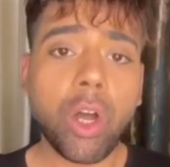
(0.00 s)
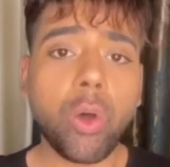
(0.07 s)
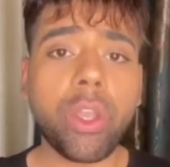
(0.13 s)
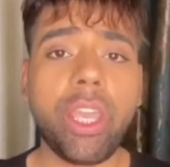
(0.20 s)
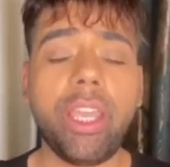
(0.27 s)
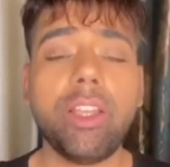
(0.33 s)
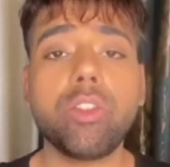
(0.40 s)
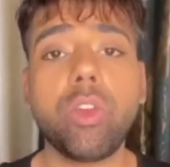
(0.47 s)

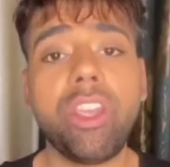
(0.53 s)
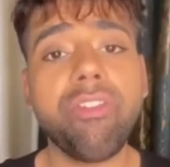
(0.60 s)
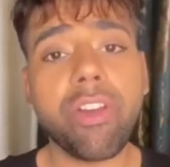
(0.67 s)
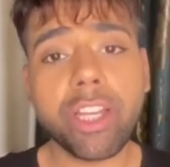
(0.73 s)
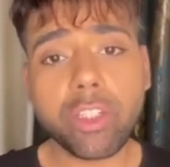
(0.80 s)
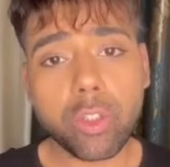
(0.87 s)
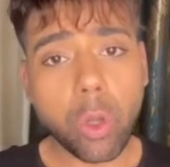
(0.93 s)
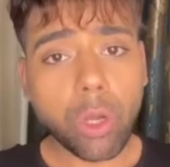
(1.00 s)
Okay, so if
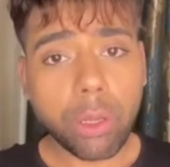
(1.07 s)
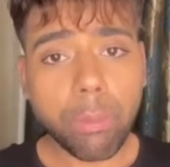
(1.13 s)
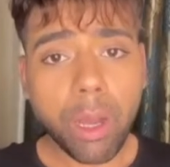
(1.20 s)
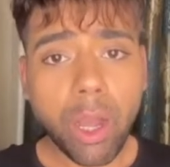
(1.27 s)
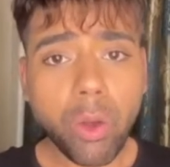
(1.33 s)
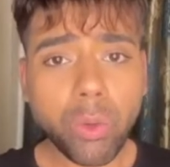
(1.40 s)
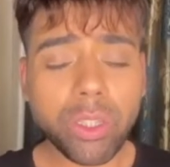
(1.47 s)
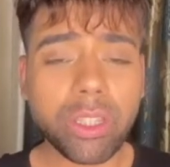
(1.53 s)
I talk
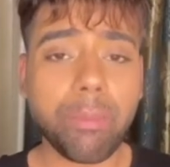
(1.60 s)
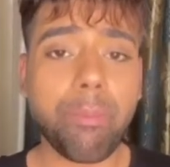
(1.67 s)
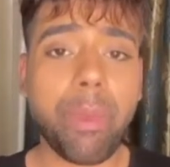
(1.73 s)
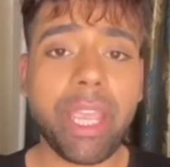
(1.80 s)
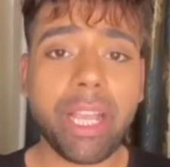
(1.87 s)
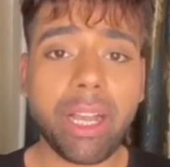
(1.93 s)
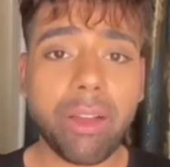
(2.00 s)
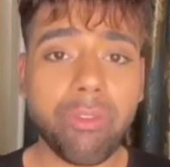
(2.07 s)
about the
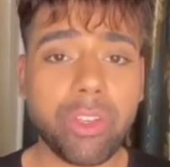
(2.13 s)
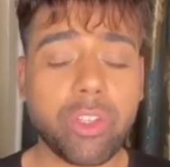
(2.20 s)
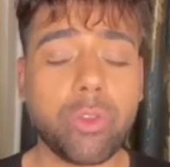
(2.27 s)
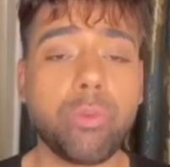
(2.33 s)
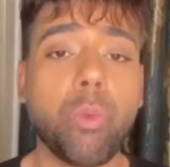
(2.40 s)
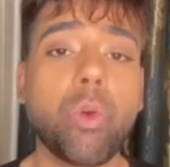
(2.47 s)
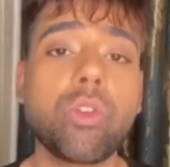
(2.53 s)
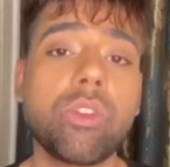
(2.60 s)
makeup which
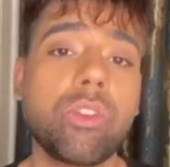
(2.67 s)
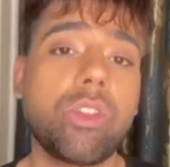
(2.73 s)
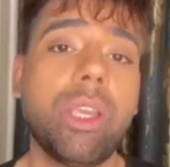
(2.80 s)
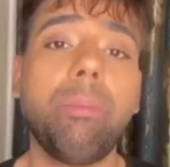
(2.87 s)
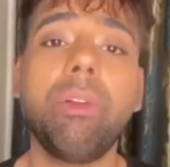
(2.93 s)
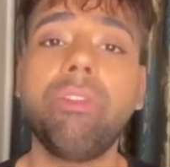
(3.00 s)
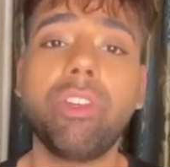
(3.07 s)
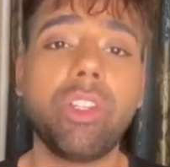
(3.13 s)
is more
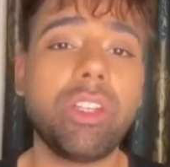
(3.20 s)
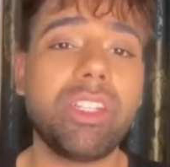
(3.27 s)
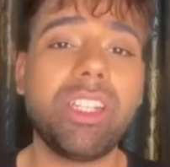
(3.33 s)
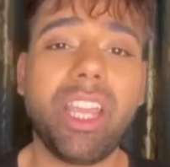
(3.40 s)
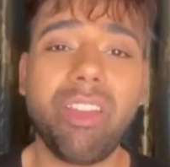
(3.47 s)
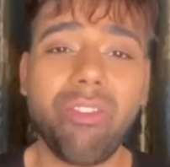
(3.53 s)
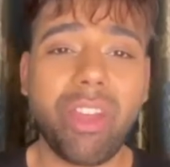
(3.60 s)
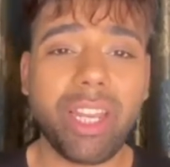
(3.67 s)
suitable for the
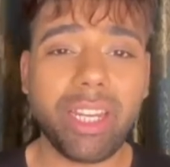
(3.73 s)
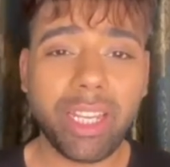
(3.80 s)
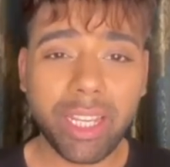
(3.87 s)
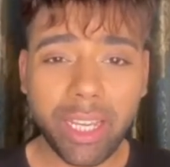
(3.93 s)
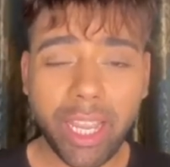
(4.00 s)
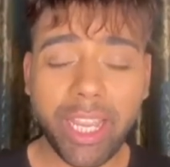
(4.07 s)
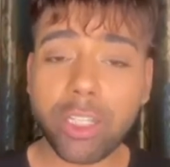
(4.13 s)
day wedding,